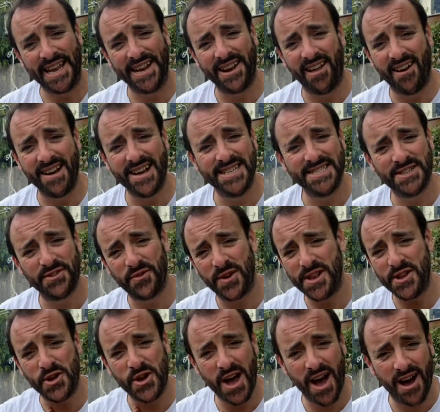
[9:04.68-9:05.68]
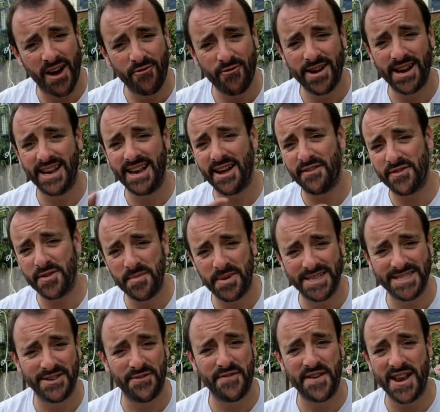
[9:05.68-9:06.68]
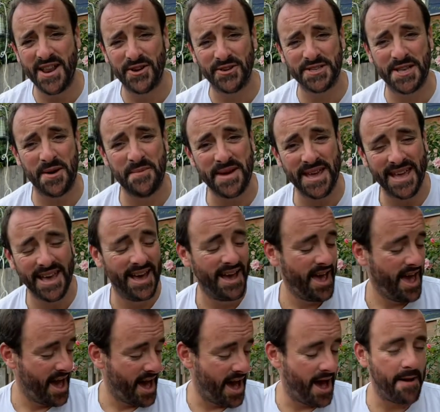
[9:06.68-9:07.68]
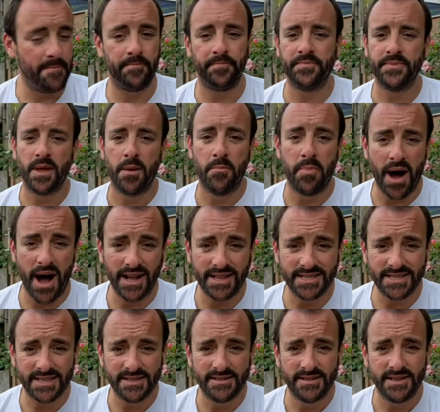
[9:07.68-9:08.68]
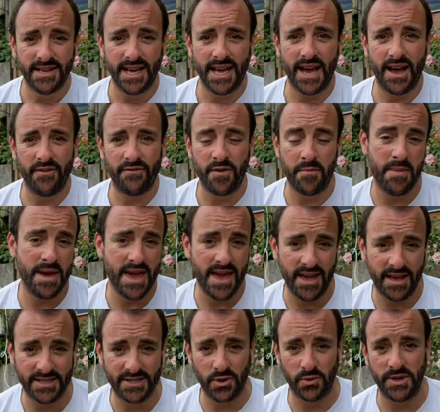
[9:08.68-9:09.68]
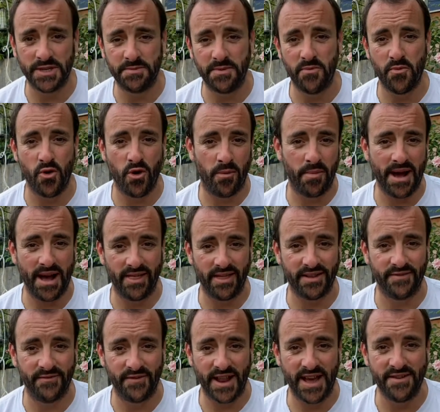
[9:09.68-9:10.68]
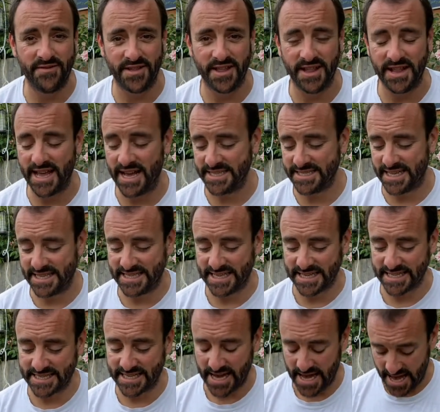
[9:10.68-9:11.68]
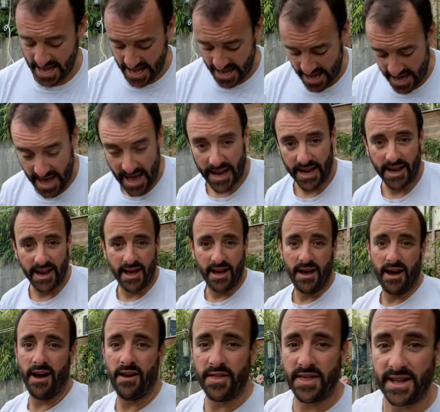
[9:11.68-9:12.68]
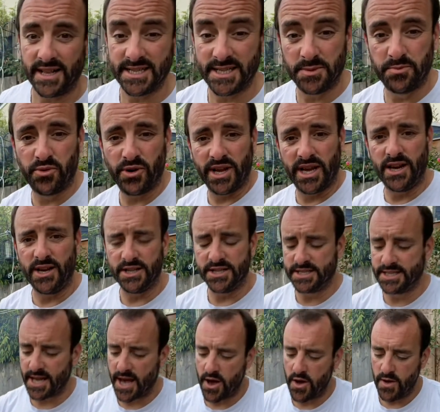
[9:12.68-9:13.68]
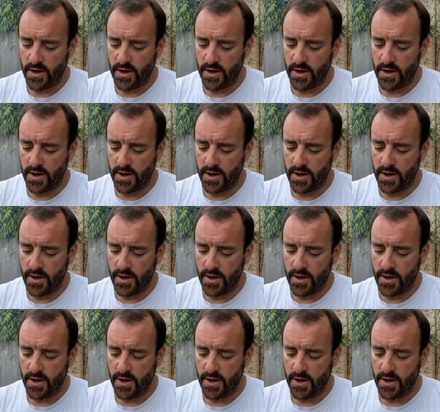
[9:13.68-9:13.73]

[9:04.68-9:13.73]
lines of when you cut a really lovely piece of fillet or something. But for me, it's always been more about the flavour than the aesthetics. And I think this is pretty good. So